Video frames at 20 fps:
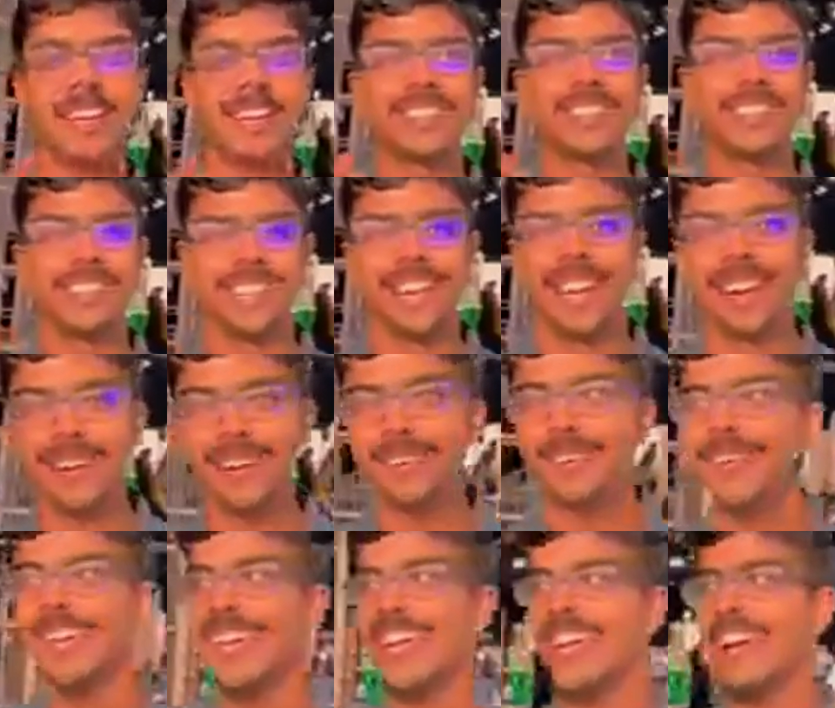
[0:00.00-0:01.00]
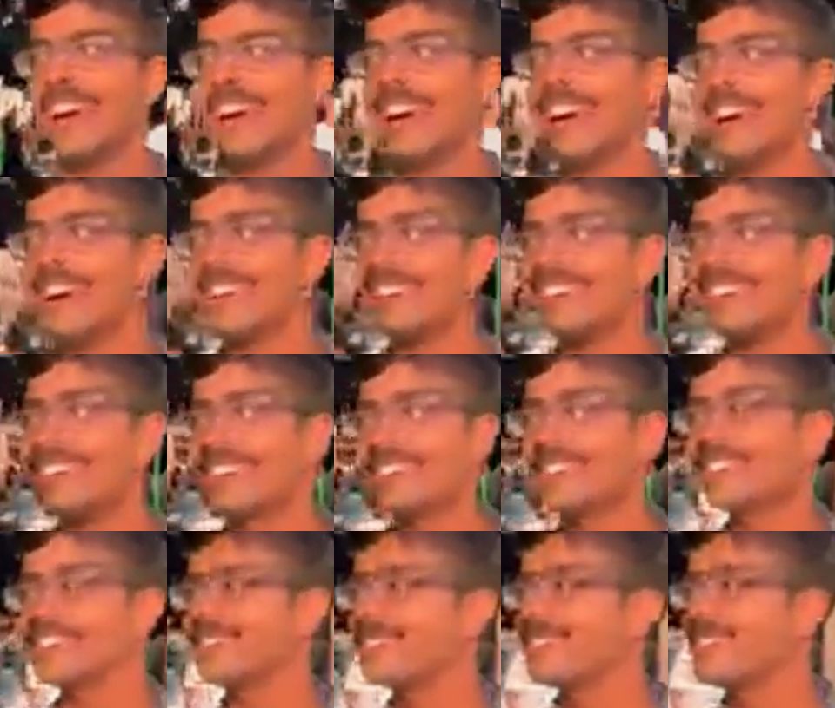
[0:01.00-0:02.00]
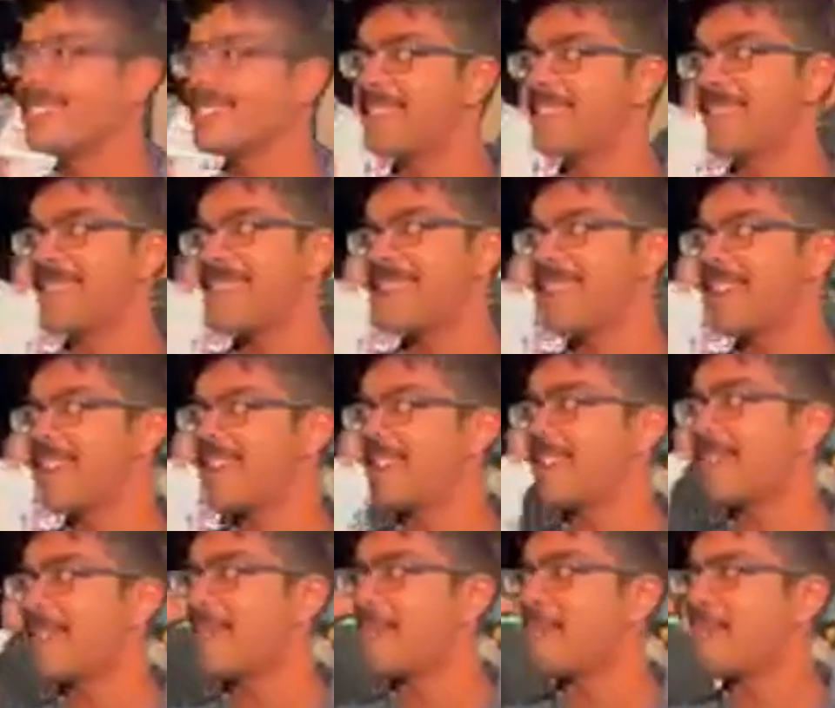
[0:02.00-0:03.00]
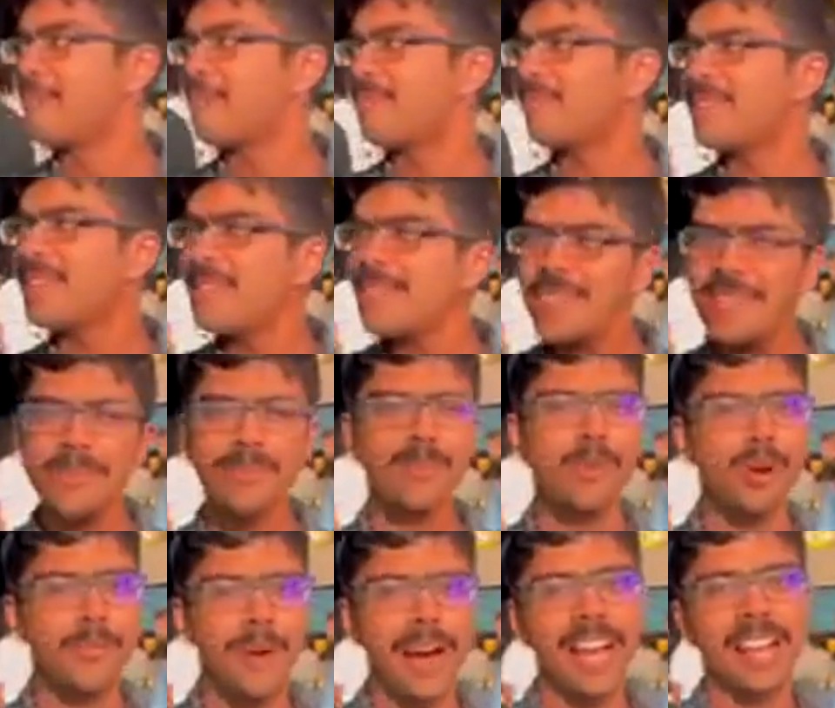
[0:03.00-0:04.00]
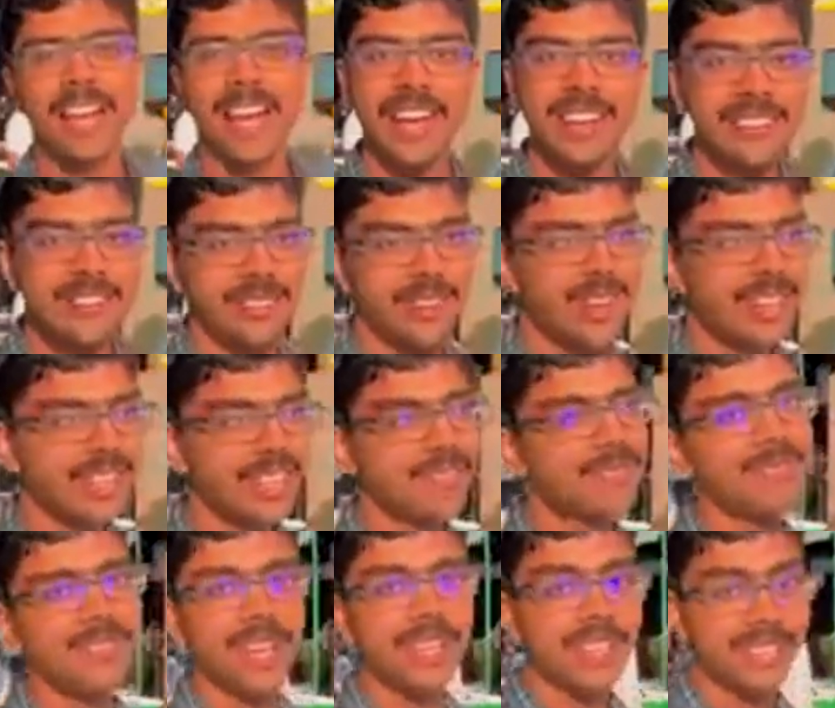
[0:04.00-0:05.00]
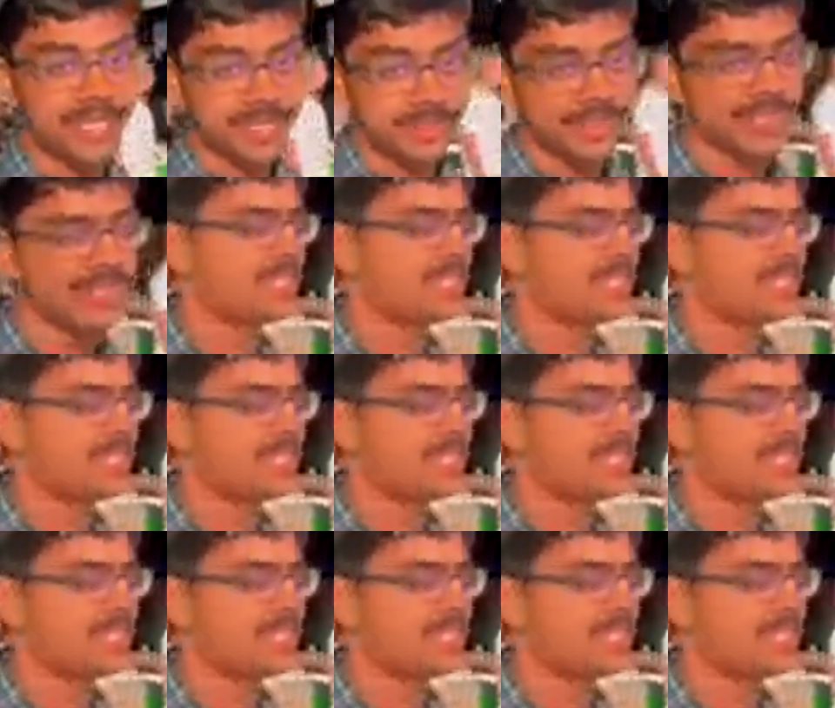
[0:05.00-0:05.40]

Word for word: in cloud, AI in even in mobile Android, like Flutter, for